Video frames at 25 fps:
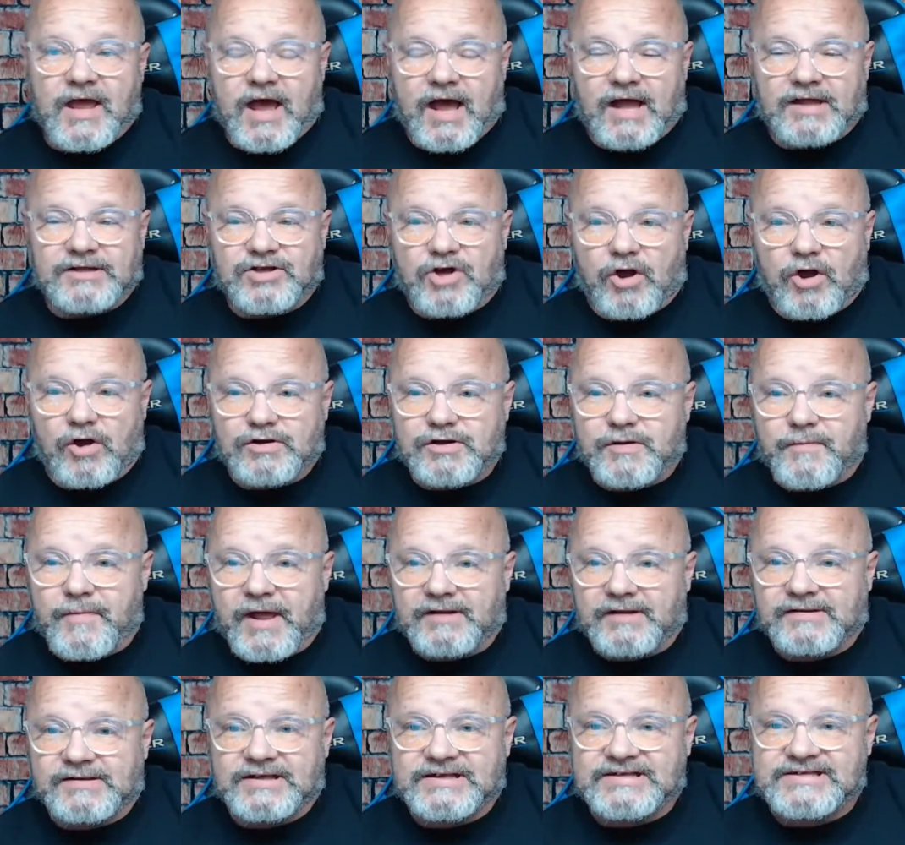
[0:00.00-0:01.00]
I talked
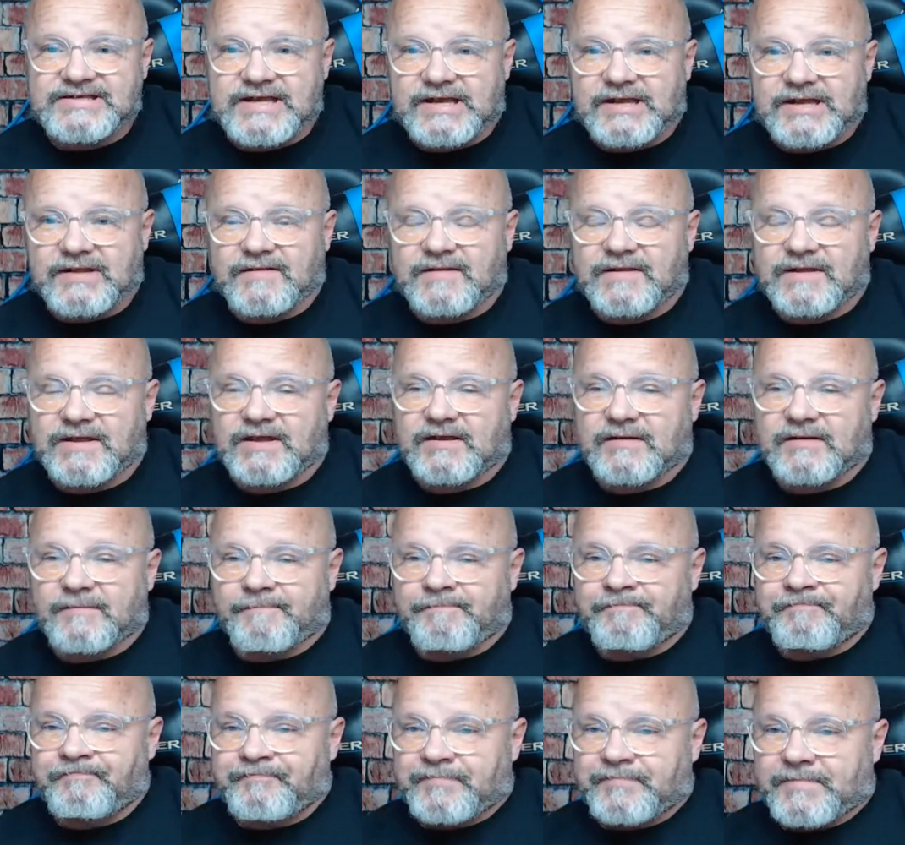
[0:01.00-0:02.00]
about this in
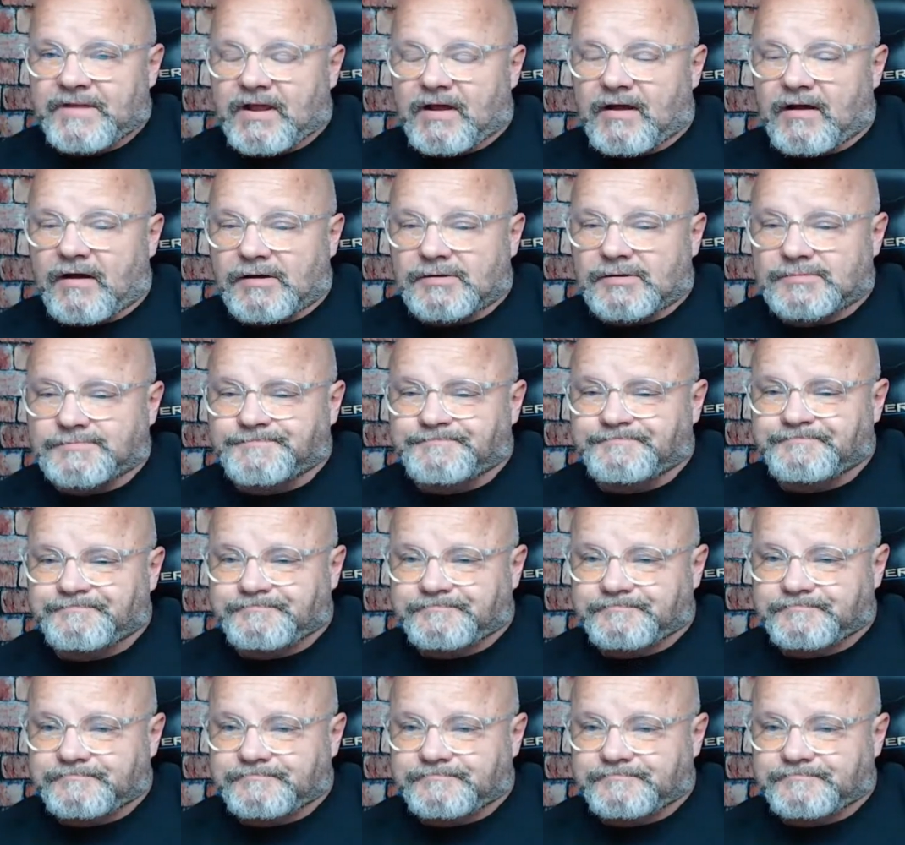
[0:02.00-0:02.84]
um,